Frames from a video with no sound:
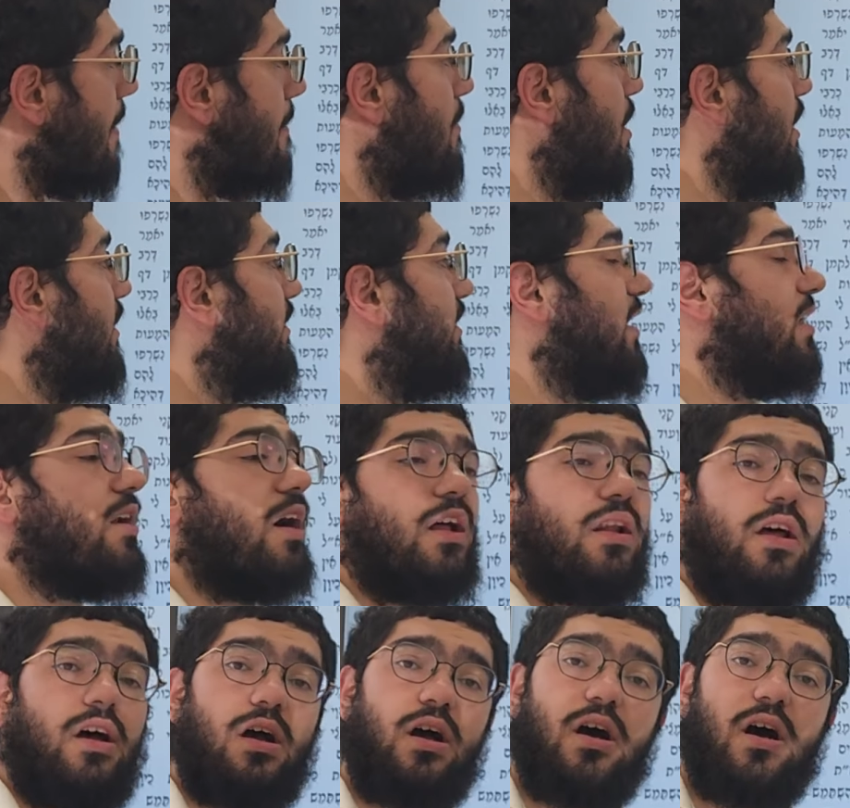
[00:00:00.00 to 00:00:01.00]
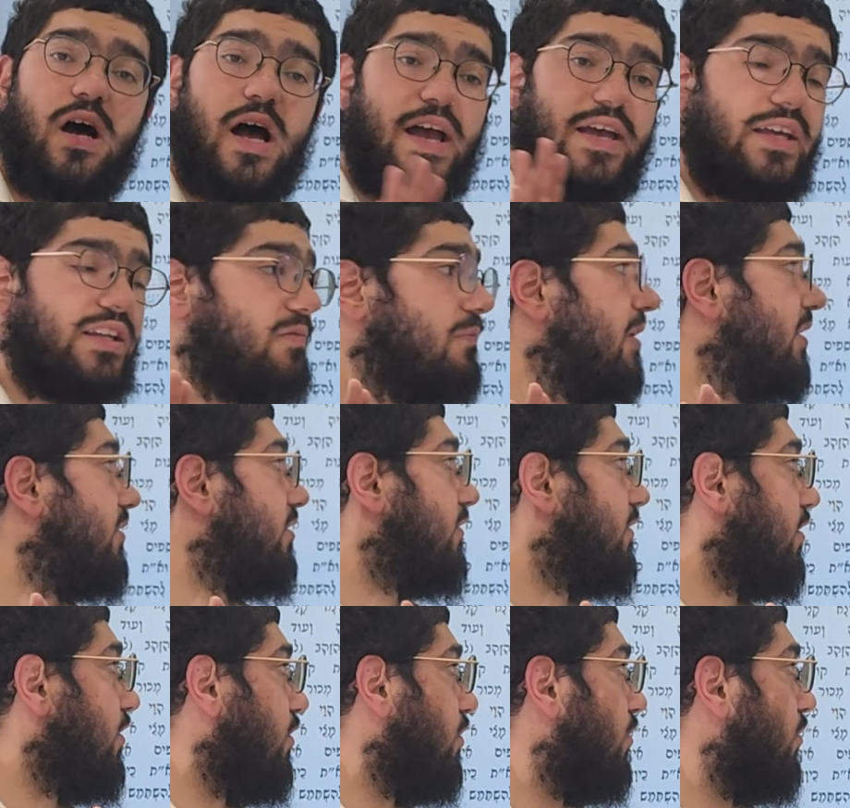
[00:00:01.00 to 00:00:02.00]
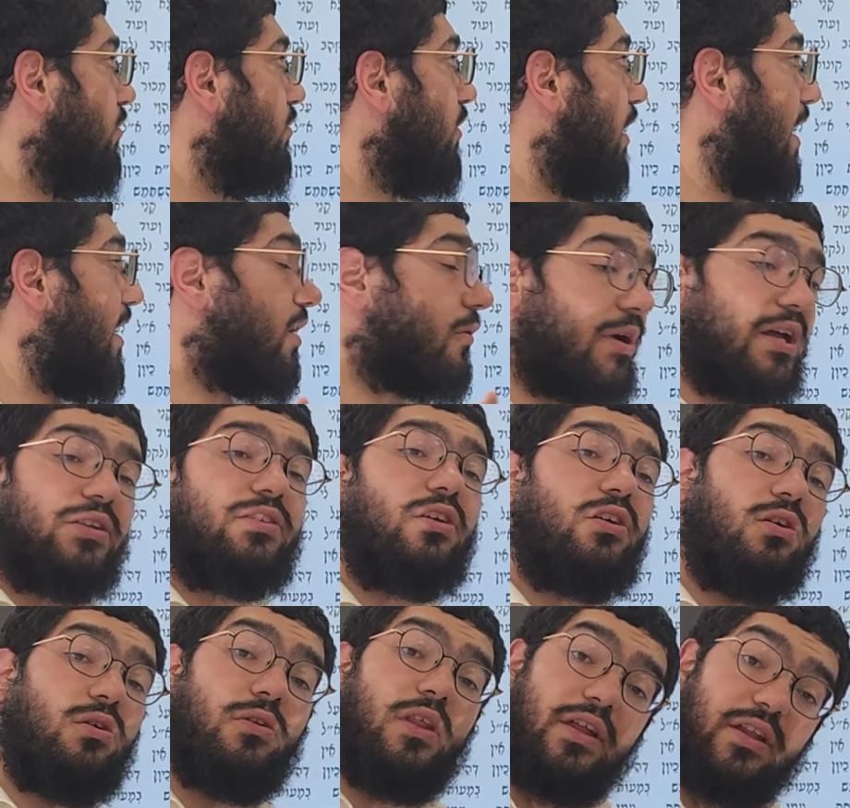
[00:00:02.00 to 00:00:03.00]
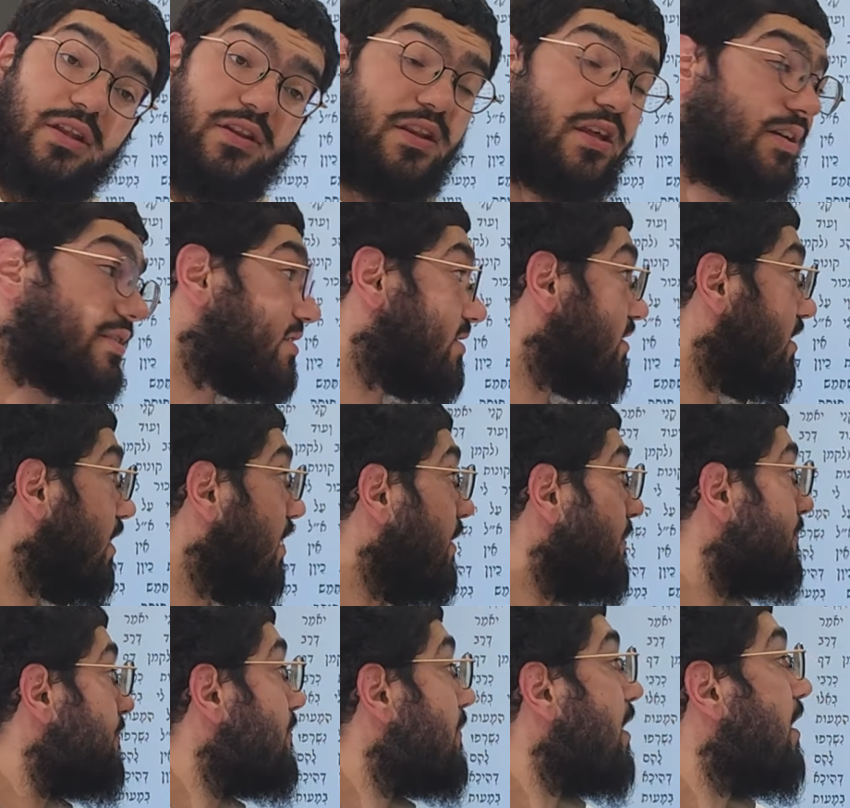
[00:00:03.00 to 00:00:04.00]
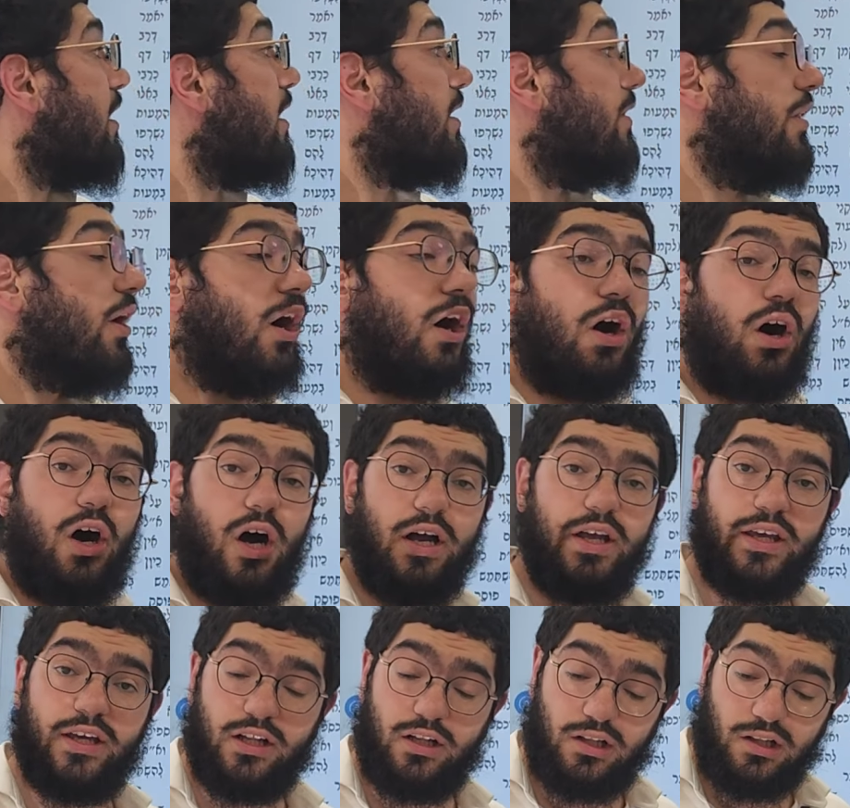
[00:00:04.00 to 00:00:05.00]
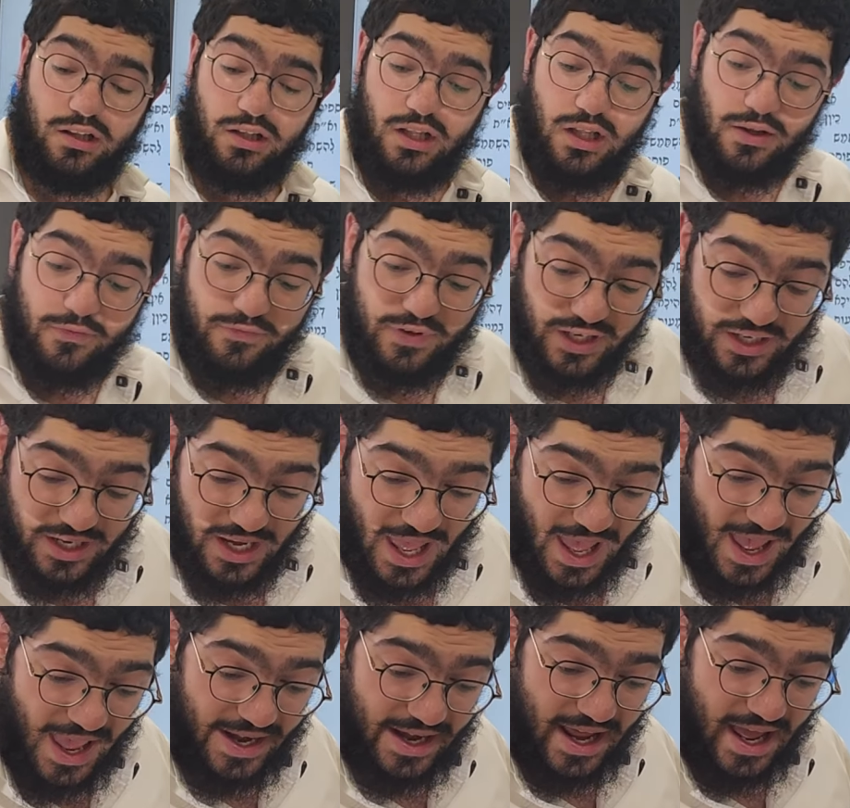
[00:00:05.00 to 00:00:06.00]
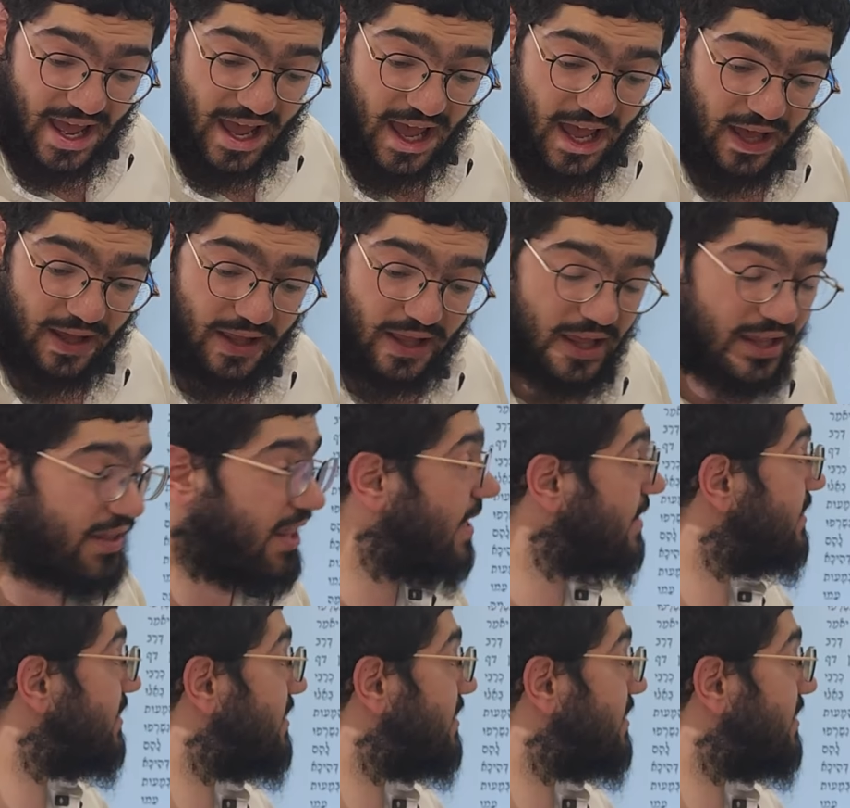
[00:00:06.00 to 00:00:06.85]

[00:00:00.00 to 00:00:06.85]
Moedin alacha, I admit to you. I agree to you in this. The hoyel, the nana, that